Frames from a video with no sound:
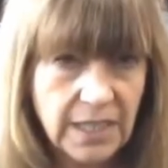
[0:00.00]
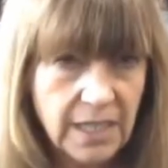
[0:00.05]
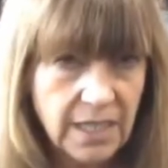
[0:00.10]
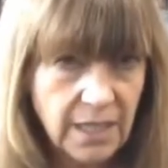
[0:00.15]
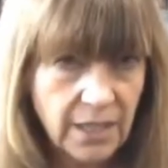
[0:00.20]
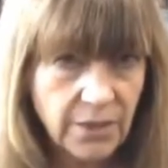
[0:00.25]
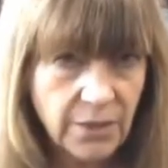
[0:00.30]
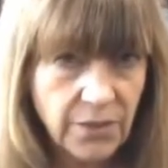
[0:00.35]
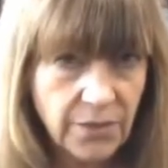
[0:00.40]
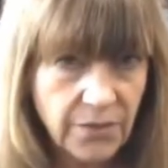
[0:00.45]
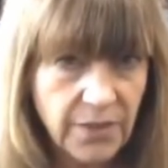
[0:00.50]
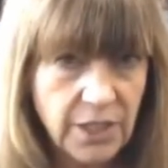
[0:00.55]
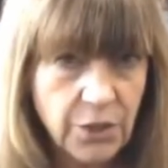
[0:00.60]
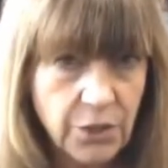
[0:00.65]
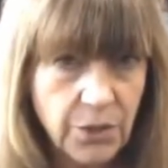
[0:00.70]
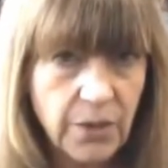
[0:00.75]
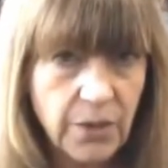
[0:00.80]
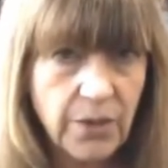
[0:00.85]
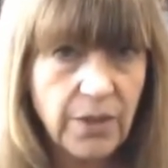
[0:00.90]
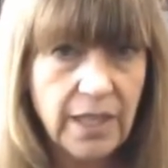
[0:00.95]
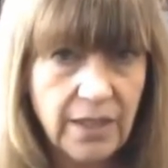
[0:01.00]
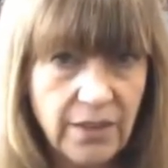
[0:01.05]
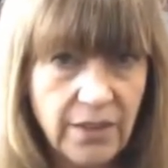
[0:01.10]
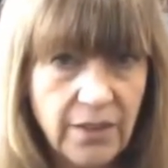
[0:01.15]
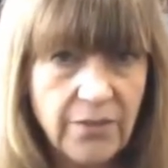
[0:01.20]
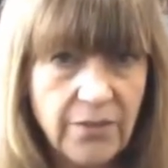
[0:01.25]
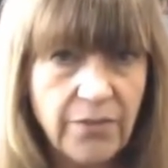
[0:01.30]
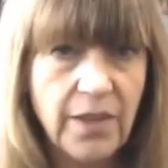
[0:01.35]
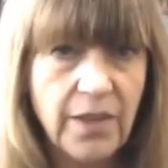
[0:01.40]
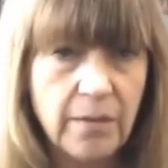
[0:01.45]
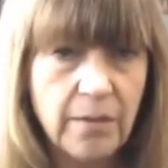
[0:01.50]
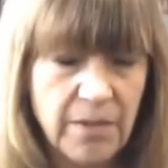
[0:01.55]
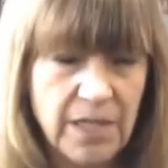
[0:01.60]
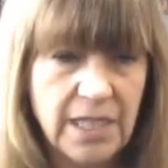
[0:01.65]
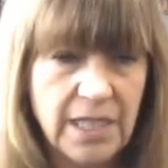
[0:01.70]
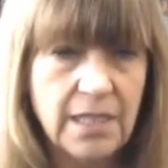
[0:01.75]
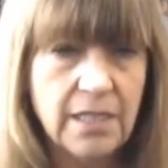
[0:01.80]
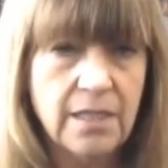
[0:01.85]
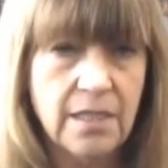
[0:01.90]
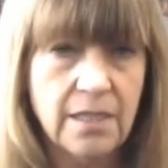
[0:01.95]
individual in the
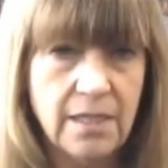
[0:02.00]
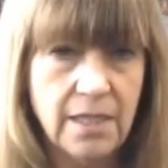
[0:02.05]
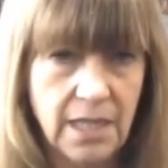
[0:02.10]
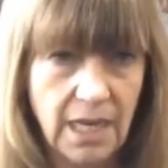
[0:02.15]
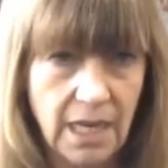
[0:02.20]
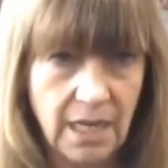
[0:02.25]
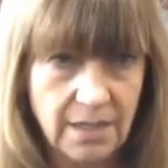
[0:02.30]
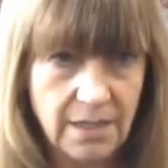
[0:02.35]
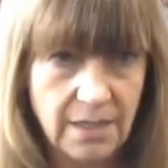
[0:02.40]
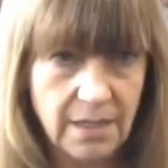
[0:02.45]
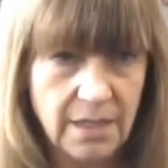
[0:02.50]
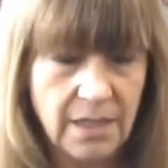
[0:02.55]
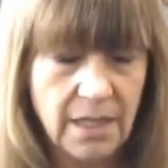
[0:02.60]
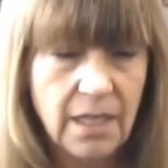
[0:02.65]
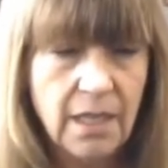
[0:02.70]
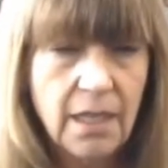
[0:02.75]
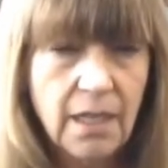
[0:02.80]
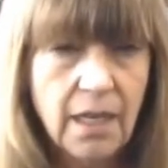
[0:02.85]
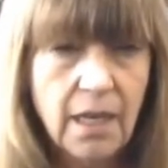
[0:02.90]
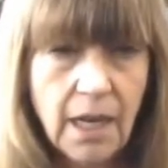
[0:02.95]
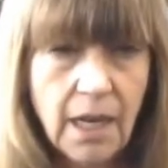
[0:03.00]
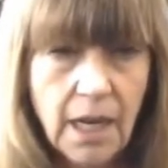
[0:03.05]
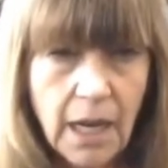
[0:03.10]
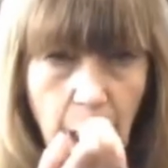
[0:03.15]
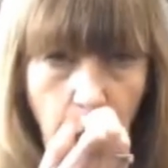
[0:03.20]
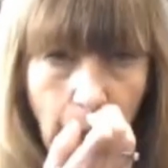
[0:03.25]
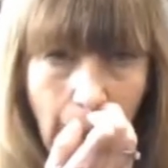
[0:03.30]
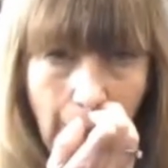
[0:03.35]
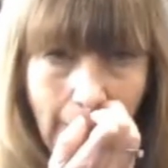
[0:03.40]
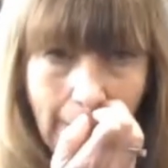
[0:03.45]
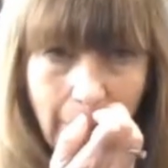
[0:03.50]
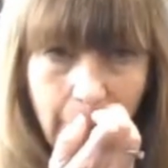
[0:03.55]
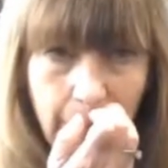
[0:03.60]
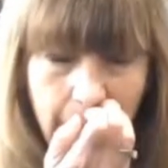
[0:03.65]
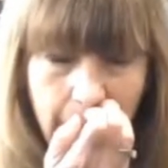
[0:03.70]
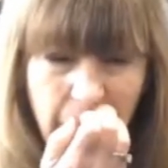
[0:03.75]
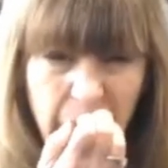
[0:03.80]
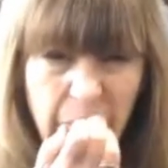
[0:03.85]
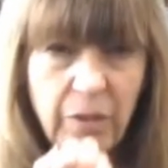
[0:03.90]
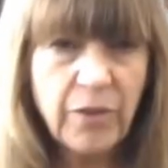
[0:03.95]
family to test.
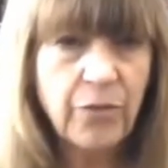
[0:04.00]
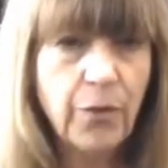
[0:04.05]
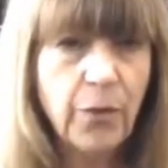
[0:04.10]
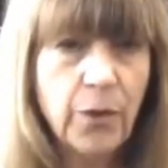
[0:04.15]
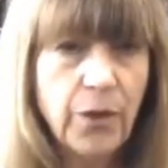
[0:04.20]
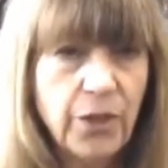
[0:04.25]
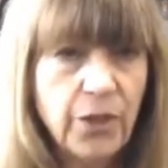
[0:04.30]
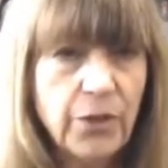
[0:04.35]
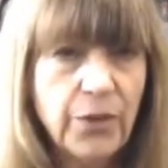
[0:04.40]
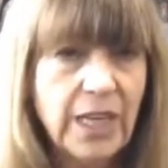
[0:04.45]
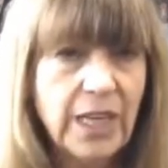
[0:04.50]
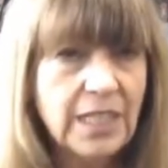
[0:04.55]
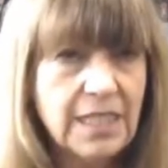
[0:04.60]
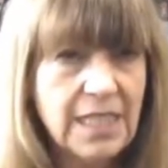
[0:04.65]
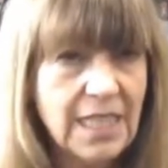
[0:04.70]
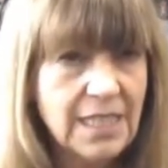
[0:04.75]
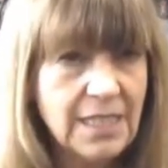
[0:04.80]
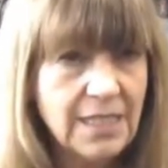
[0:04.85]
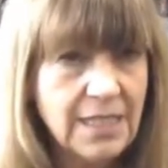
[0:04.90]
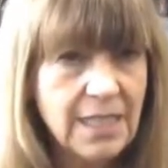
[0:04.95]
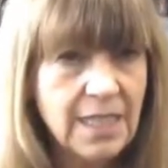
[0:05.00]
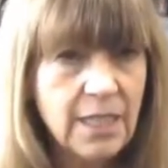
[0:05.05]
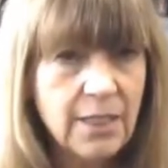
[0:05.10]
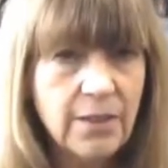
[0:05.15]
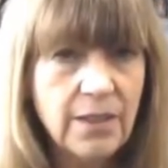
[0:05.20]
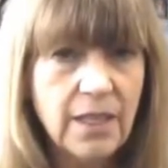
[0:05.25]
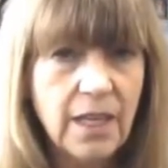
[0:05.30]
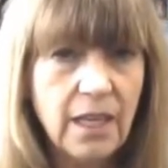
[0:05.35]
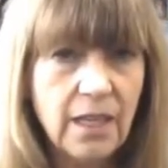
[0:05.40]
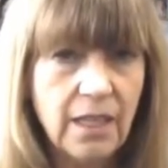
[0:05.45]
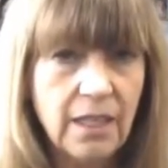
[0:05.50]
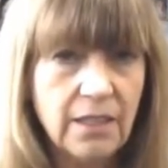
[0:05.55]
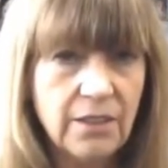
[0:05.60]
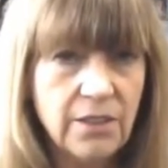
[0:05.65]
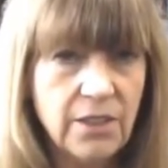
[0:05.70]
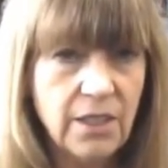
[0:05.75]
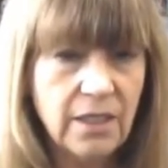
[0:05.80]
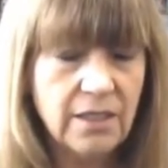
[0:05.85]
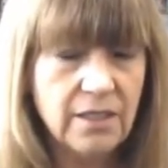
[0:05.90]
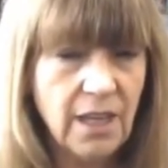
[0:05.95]
Before you get testing, the
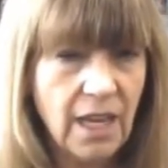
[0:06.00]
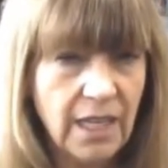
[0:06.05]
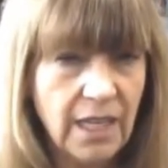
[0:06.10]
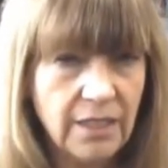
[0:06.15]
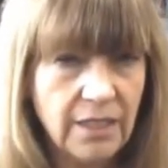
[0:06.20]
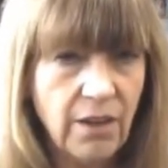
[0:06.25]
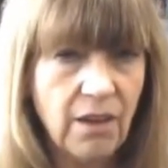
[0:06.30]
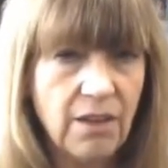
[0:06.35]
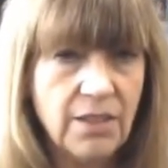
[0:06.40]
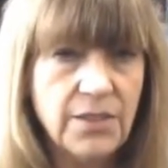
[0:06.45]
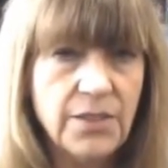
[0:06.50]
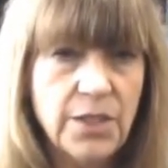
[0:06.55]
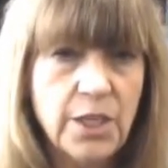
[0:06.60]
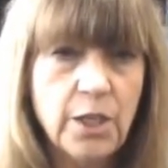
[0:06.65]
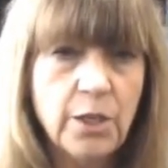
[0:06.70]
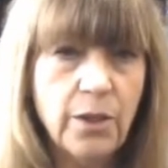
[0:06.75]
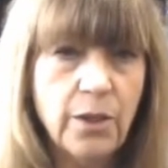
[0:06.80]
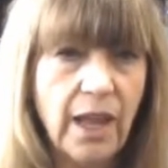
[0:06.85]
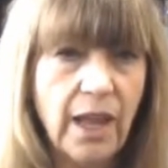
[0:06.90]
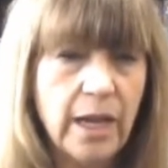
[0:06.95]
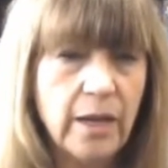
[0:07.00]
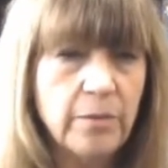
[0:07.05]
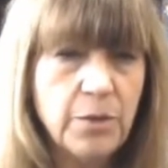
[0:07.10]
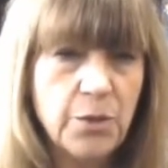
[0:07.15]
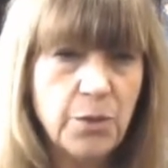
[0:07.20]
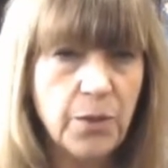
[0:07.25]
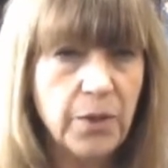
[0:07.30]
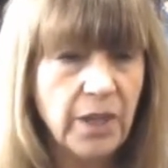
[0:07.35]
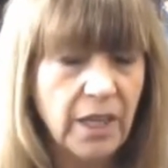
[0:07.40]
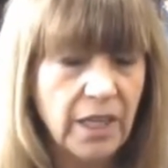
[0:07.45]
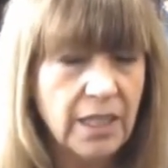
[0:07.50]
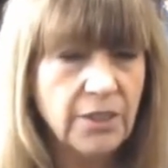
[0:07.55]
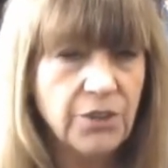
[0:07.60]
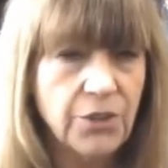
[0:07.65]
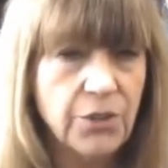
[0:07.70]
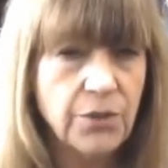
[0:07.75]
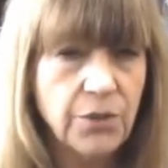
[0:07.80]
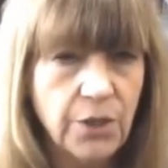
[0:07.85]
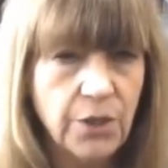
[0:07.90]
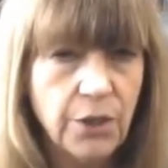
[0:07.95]
diagnostic labs will let
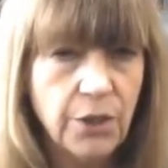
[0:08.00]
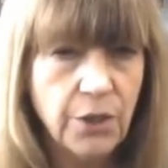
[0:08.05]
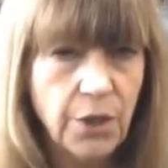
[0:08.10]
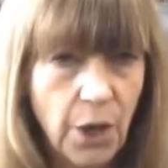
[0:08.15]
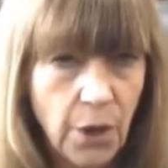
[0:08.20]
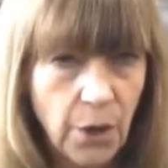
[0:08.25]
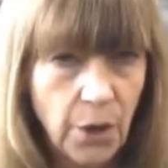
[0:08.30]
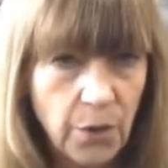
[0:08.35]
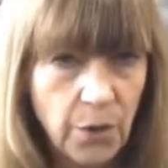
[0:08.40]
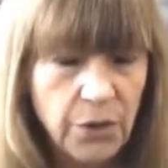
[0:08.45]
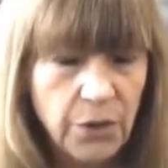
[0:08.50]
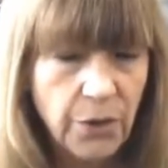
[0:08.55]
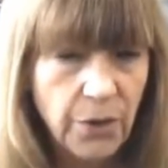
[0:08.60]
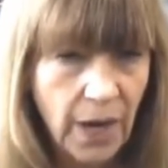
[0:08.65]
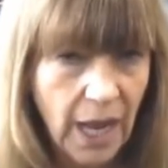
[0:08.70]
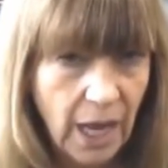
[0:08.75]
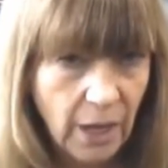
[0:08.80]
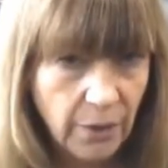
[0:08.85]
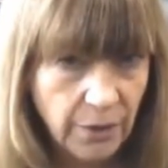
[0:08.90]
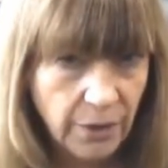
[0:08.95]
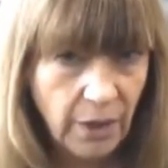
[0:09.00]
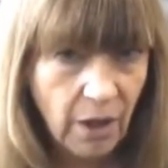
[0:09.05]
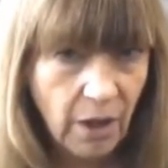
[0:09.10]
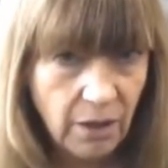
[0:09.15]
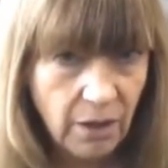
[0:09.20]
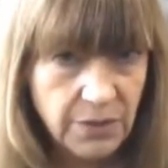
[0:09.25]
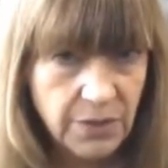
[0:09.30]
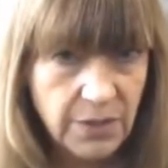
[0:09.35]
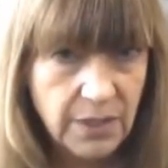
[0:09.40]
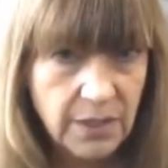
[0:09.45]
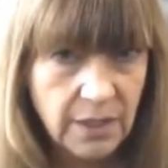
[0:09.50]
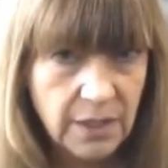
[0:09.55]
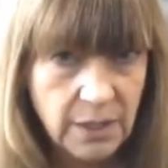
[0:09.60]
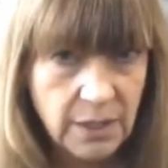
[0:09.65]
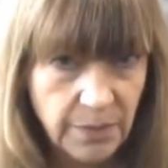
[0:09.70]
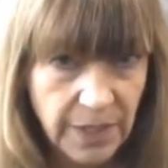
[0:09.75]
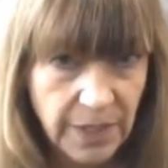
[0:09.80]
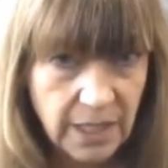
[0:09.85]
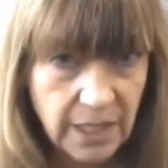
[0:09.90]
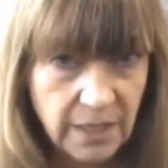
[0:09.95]
you know your out-of-cost
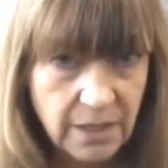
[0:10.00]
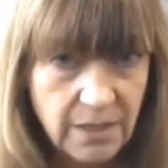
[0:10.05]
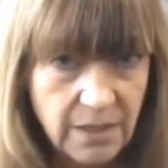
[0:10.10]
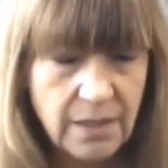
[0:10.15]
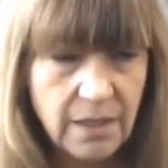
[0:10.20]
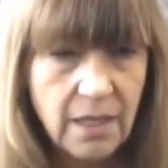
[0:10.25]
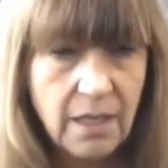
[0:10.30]
expense.